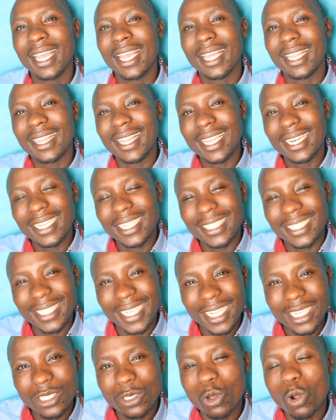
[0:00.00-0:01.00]
Then he
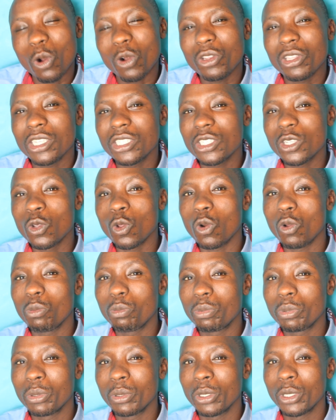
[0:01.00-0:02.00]
takes all this group
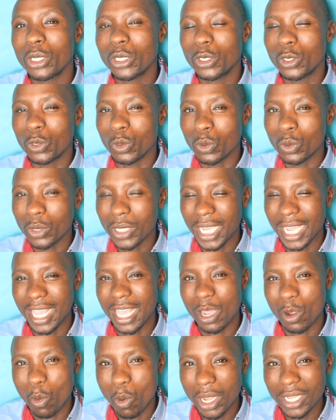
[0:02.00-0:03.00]
to Kenya
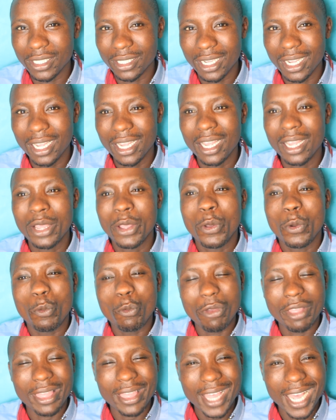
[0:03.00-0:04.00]
Kwanza.
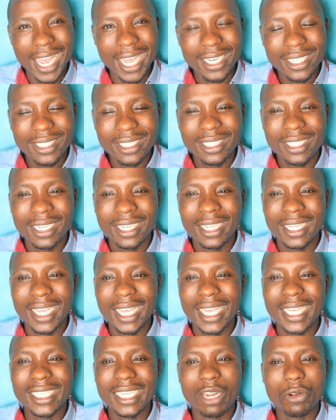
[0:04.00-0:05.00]
With that, he
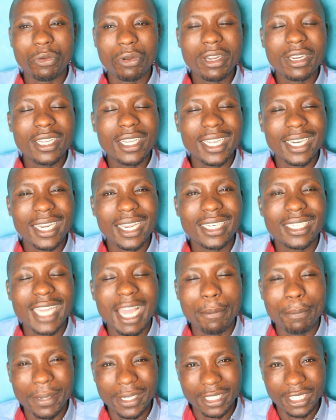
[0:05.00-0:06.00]
shall already create a
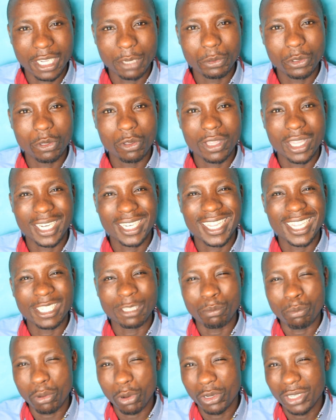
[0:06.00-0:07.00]
perception that he has
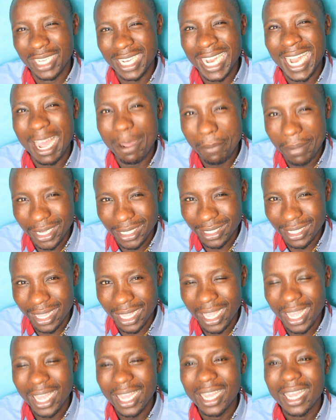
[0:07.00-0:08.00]
brought numbers
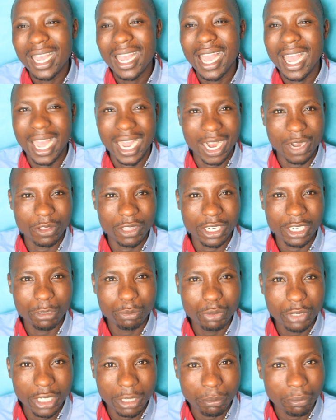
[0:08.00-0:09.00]
there around the
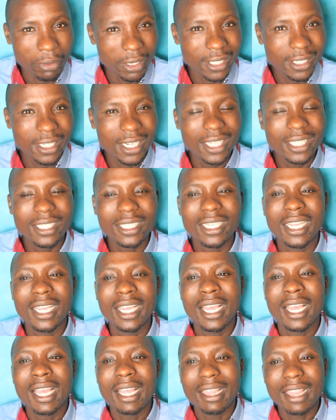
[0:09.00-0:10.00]
deputy president.
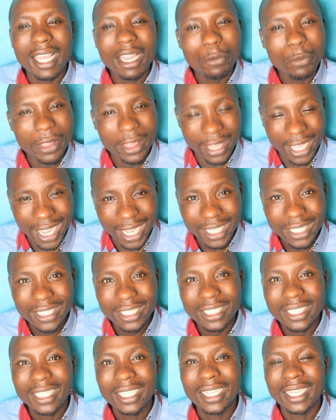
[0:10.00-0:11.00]
Then with that,
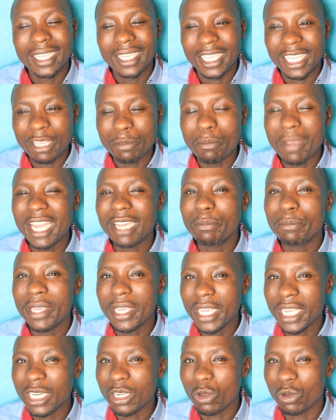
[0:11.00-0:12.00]
he might be
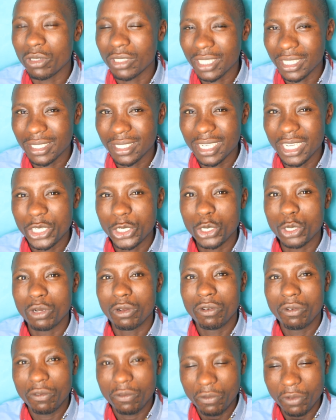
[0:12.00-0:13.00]
in contestation
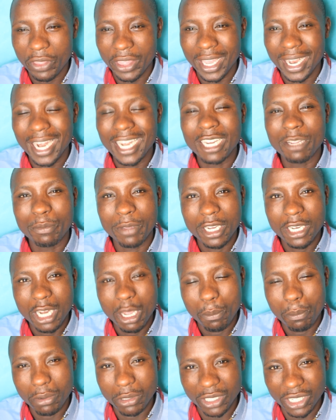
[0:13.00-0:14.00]
for the running mate
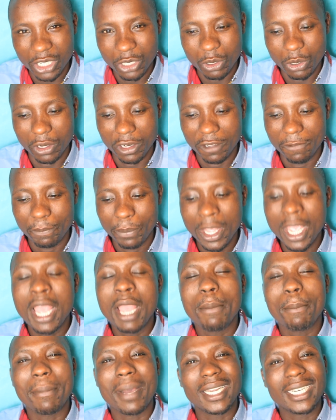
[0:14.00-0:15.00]
position.
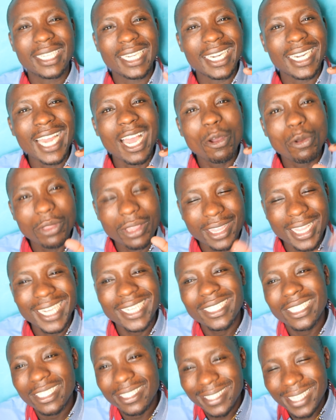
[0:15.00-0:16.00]
But now that
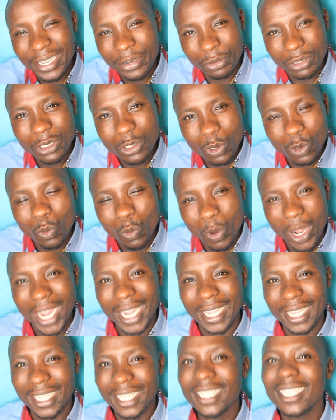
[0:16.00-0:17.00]
is the reason
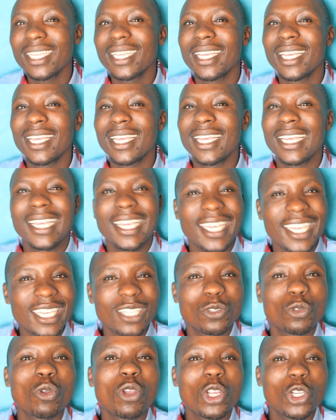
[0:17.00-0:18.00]
why he's
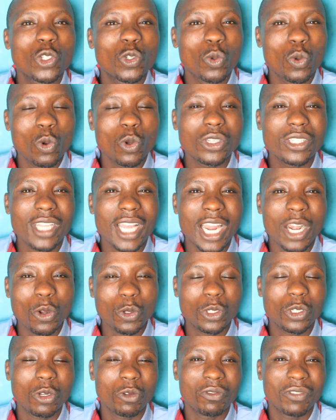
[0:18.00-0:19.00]
going to cause a
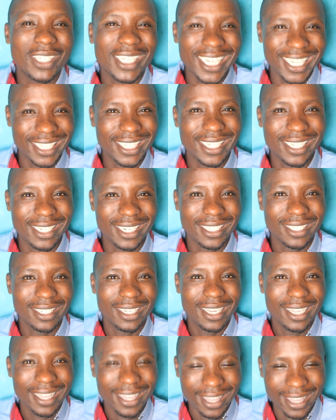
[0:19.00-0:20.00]
lot of distress
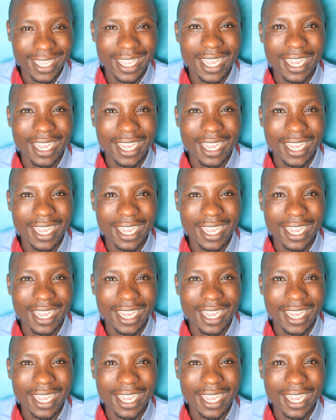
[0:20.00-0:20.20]
there.